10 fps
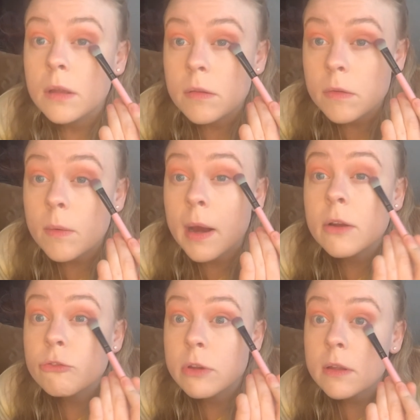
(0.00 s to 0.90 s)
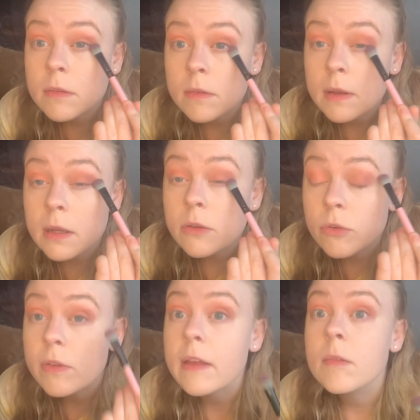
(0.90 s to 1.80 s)
So as you can see, it
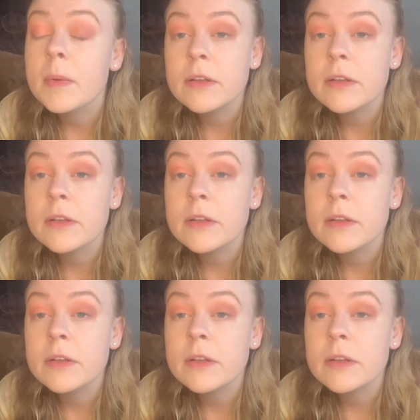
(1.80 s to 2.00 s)
just gets a bit